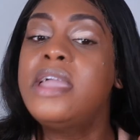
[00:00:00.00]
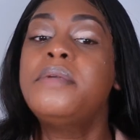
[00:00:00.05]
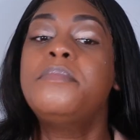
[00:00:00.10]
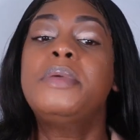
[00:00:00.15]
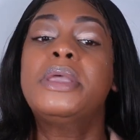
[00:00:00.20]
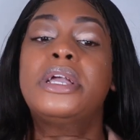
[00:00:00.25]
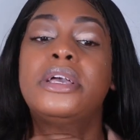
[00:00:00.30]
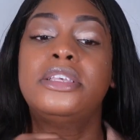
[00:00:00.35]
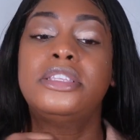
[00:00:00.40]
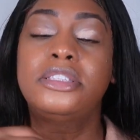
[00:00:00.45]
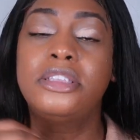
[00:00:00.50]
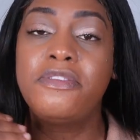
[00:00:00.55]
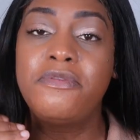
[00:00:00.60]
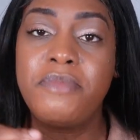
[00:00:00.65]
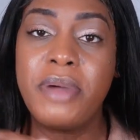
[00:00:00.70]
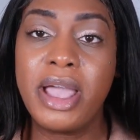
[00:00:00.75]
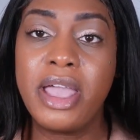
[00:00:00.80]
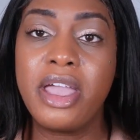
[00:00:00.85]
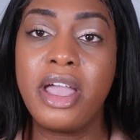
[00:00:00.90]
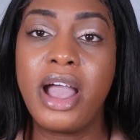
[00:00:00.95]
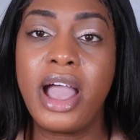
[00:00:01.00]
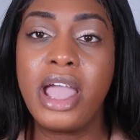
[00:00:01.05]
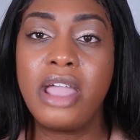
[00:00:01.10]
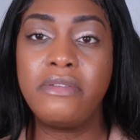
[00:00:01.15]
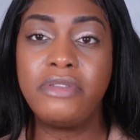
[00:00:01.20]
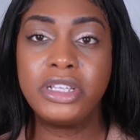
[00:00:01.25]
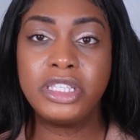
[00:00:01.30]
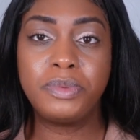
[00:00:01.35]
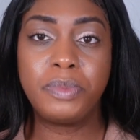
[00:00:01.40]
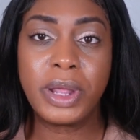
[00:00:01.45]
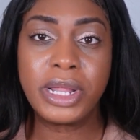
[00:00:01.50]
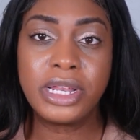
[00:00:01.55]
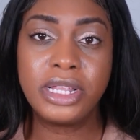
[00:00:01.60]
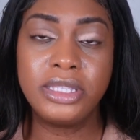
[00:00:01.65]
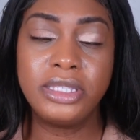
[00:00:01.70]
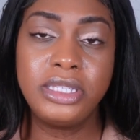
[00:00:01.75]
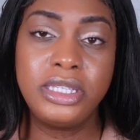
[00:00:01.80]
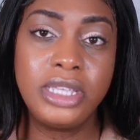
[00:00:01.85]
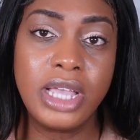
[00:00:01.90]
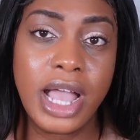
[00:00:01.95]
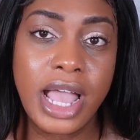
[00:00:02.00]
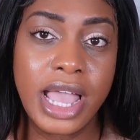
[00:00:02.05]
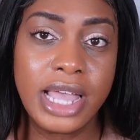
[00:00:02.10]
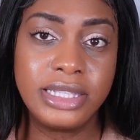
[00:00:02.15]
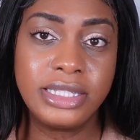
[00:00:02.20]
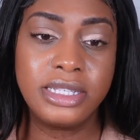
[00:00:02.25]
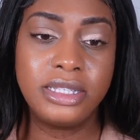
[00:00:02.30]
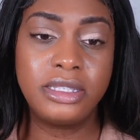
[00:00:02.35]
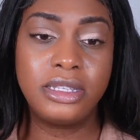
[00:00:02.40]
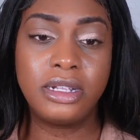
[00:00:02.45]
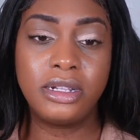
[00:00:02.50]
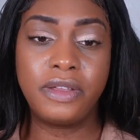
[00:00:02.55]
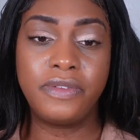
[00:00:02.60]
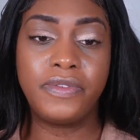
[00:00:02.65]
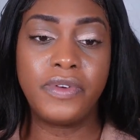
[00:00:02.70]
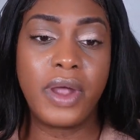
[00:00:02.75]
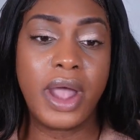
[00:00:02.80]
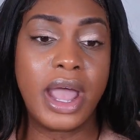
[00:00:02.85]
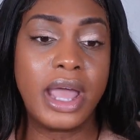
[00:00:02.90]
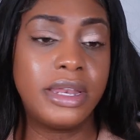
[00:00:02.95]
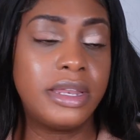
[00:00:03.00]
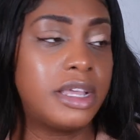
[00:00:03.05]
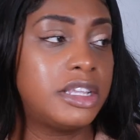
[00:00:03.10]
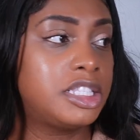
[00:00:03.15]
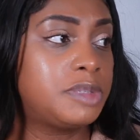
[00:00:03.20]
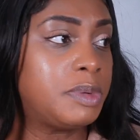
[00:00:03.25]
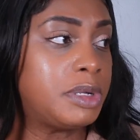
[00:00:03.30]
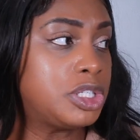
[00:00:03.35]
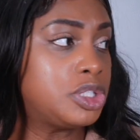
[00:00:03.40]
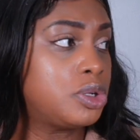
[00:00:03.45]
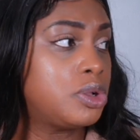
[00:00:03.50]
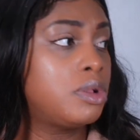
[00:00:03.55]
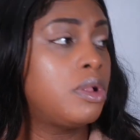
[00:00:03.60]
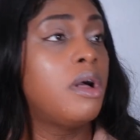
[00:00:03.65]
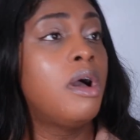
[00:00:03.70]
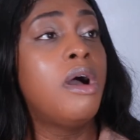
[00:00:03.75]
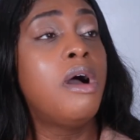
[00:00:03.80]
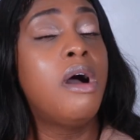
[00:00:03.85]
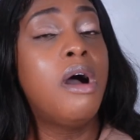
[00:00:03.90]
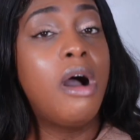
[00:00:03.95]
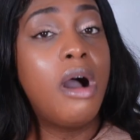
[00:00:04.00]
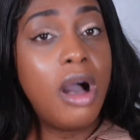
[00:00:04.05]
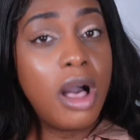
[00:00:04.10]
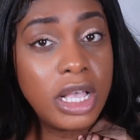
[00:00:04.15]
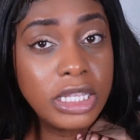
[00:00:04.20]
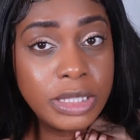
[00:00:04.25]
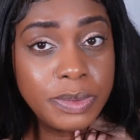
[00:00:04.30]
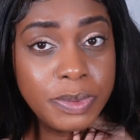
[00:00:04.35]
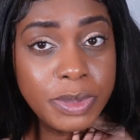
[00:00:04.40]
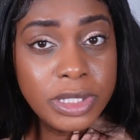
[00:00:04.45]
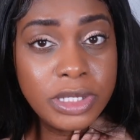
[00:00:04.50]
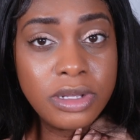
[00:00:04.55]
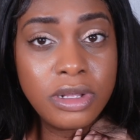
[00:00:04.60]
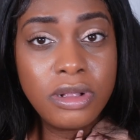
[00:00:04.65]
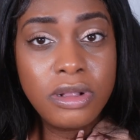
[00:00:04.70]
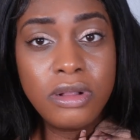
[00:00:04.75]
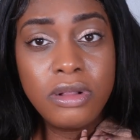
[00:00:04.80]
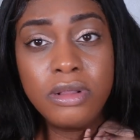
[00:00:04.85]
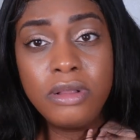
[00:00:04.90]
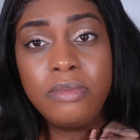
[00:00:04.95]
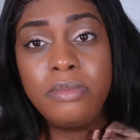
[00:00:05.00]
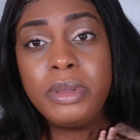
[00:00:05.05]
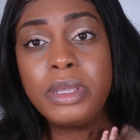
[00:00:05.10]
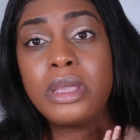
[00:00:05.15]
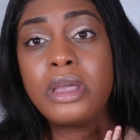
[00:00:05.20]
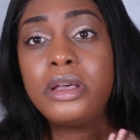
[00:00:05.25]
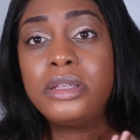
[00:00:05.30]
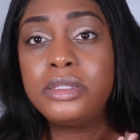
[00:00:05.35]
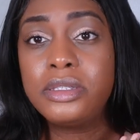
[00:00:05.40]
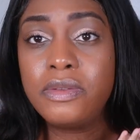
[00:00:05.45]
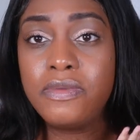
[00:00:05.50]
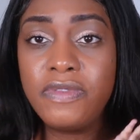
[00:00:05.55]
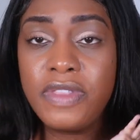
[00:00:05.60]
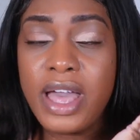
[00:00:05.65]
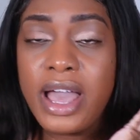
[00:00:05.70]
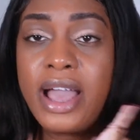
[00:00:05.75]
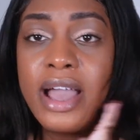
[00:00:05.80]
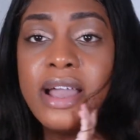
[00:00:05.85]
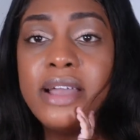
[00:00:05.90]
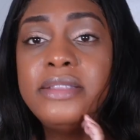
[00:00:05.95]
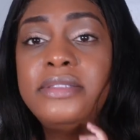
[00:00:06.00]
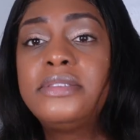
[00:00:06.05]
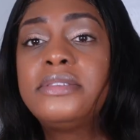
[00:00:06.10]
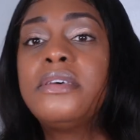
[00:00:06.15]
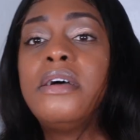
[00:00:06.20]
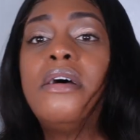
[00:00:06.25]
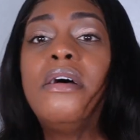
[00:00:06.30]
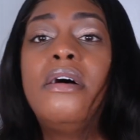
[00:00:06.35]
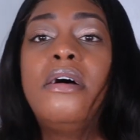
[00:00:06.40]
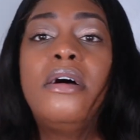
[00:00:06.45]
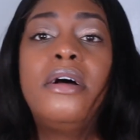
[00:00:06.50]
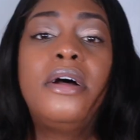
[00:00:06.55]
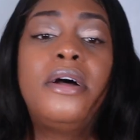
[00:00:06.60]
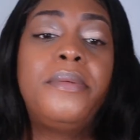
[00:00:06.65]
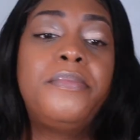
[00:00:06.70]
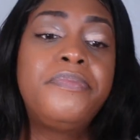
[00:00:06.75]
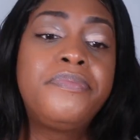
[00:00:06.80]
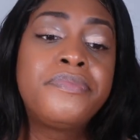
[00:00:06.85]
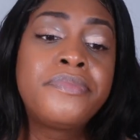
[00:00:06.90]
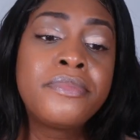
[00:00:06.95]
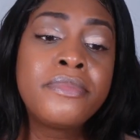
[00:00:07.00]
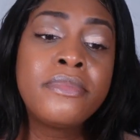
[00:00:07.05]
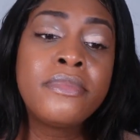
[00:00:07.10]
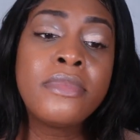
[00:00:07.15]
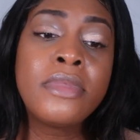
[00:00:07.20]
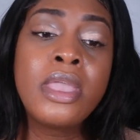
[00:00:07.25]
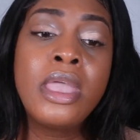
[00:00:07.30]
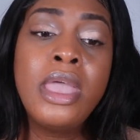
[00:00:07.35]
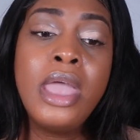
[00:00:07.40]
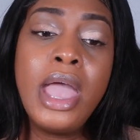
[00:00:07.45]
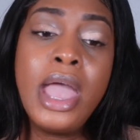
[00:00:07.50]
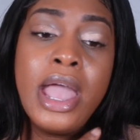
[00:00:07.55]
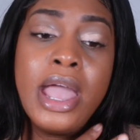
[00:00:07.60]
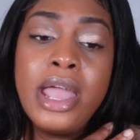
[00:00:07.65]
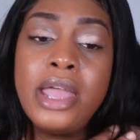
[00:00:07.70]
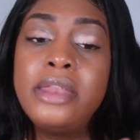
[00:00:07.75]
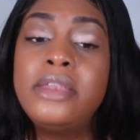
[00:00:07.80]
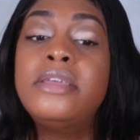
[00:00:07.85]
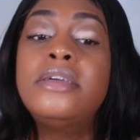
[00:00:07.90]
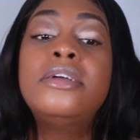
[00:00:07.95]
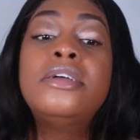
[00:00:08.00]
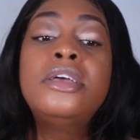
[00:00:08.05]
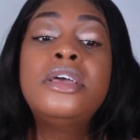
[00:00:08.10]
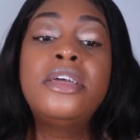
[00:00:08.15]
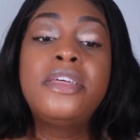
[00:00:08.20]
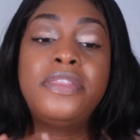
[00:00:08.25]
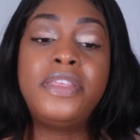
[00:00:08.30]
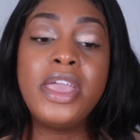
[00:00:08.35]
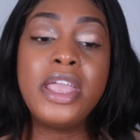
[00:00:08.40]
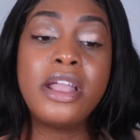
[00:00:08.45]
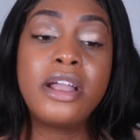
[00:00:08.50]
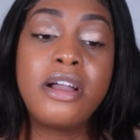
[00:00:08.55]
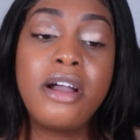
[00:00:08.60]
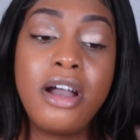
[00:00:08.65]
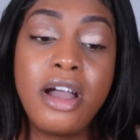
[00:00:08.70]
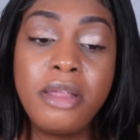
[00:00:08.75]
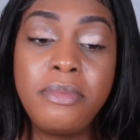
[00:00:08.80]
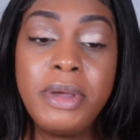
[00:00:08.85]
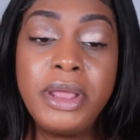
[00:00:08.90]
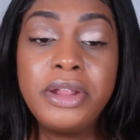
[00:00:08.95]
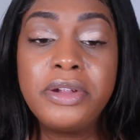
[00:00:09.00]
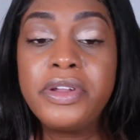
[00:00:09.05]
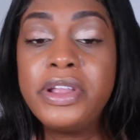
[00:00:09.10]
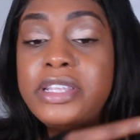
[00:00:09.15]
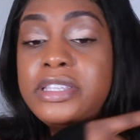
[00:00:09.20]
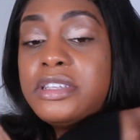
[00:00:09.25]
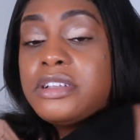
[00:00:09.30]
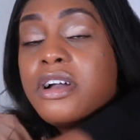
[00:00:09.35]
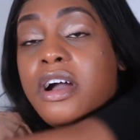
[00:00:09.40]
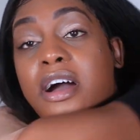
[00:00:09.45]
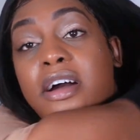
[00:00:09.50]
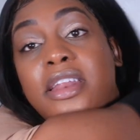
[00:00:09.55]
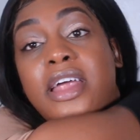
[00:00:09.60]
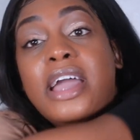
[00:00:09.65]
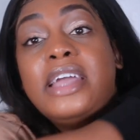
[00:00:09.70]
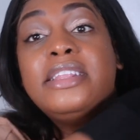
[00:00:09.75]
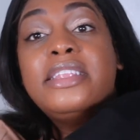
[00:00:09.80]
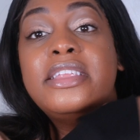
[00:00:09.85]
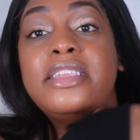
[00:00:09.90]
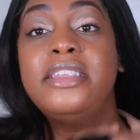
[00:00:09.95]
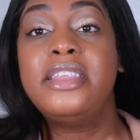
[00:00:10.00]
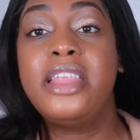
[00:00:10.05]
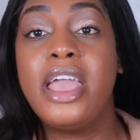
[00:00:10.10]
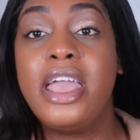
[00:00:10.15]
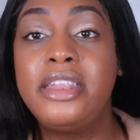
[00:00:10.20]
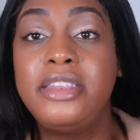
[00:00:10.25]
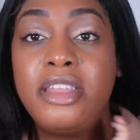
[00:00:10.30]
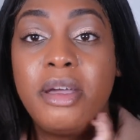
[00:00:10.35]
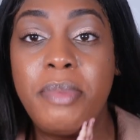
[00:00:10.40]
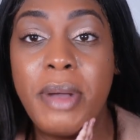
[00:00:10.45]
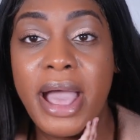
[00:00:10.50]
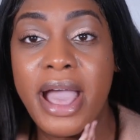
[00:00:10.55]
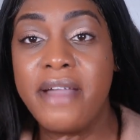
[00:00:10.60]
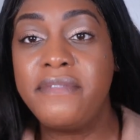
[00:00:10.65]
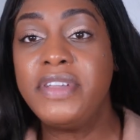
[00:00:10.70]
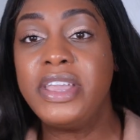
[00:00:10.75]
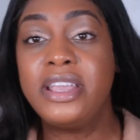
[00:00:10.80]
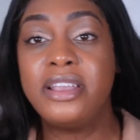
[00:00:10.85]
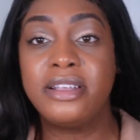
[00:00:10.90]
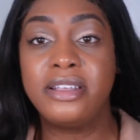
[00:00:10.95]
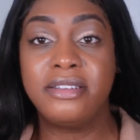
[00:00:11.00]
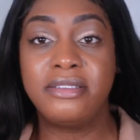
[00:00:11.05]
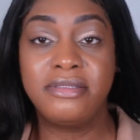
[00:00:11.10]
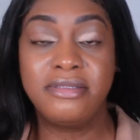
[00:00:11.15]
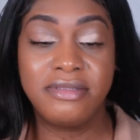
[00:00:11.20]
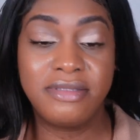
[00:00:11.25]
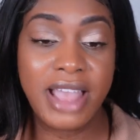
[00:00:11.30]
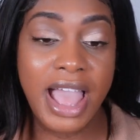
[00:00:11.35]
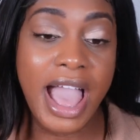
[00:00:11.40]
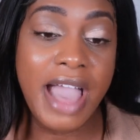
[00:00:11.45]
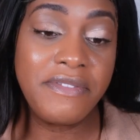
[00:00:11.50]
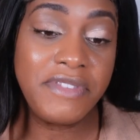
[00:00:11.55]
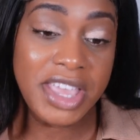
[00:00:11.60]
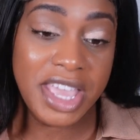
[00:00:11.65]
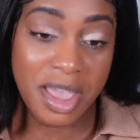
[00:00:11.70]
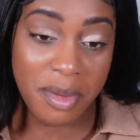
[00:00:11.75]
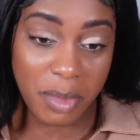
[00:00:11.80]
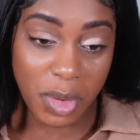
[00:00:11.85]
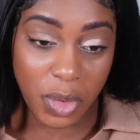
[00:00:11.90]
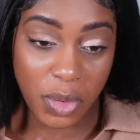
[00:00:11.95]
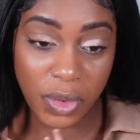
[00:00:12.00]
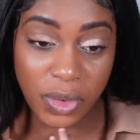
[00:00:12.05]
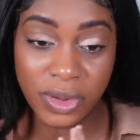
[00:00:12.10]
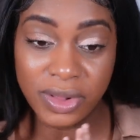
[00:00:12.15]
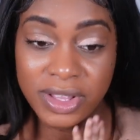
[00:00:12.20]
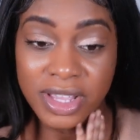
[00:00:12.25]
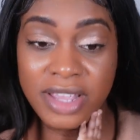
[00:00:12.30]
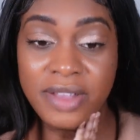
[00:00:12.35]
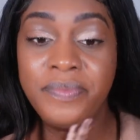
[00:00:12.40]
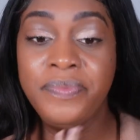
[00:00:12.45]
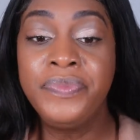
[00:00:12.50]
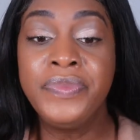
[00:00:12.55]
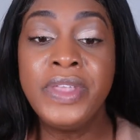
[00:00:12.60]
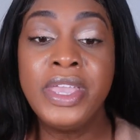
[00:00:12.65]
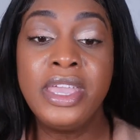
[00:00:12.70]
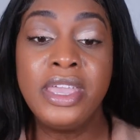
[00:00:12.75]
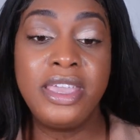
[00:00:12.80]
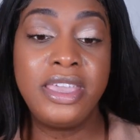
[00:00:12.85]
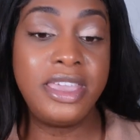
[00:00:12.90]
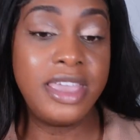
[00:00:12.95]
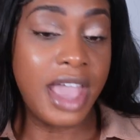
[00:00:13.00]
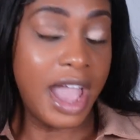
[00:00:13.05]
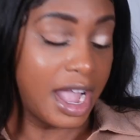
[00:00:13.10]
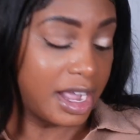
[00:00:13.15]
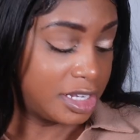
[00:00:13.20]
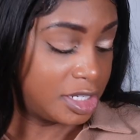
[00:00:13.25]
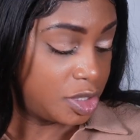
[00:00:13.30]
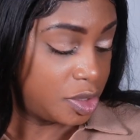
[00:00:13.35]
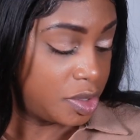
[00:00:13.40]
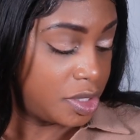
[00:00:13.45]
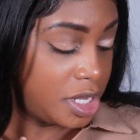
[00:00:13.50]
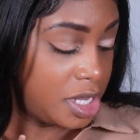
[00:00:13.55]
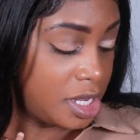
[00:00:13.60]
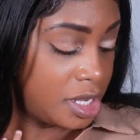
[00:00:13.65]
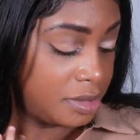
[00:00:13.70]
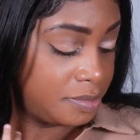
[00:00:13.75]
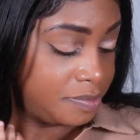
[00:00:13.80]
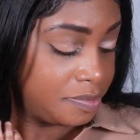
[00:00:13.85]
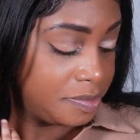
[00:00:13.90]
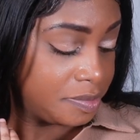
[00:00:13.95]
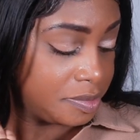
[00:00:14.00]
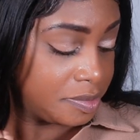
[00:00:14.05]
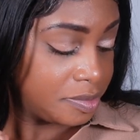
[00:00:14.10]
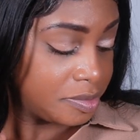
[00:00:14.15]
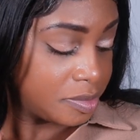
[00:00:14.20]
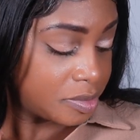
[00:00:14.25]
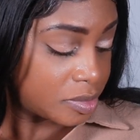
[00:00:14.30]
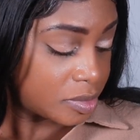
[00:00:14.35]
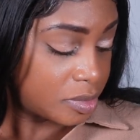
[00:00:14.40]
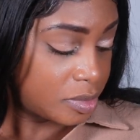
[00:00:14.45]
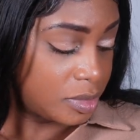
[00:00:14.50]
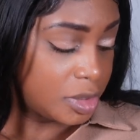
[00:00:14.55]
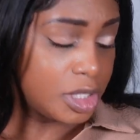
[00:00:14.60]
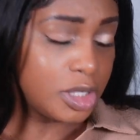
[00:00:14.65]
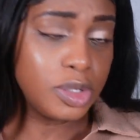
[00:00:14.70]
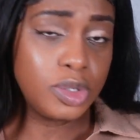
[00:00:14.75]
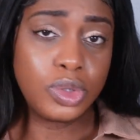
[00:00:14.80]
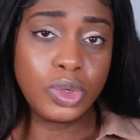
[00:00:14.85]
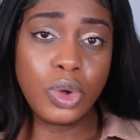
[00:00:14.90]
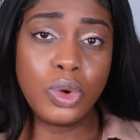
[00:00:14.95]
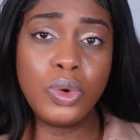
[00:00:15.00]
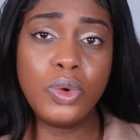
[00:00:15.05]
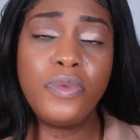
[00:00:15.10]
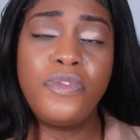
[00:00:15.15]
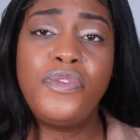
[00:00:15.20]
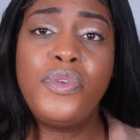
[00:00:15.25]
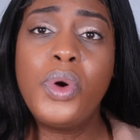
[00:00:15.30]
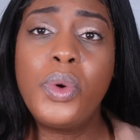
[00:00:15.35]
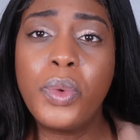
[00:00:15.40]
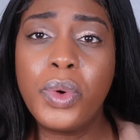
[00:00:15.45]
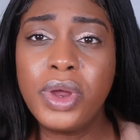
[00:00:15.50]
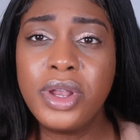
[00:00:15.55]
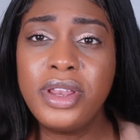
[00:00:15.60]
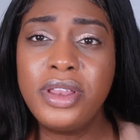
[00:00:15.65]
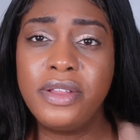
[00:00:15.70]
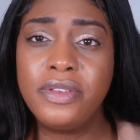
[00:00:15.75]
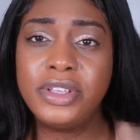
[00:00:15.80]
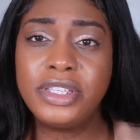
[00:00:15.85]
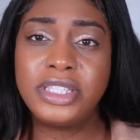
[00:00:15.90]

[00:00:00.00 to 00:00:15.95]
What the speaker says: because of my high risk pregnancy, I had to deliver at a special hospital because of that. And thank God, by the grace of God, I didn't end up having him early. He actually, so forward